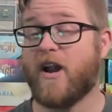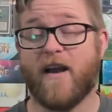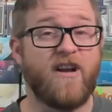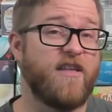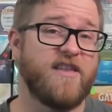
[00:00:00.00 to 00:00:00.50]

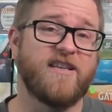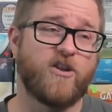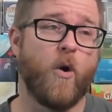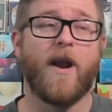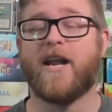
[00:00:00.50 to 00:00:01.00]
I've got things
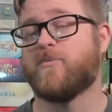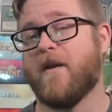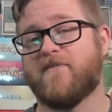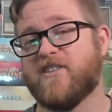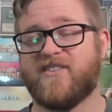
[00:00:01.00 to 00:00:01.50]
going. I just
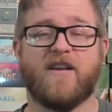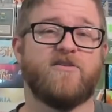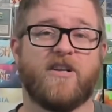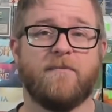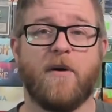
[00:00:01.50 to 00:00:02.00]
wait for the sales
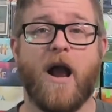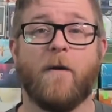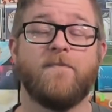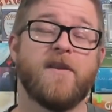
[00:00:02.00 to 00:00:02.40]
to compile.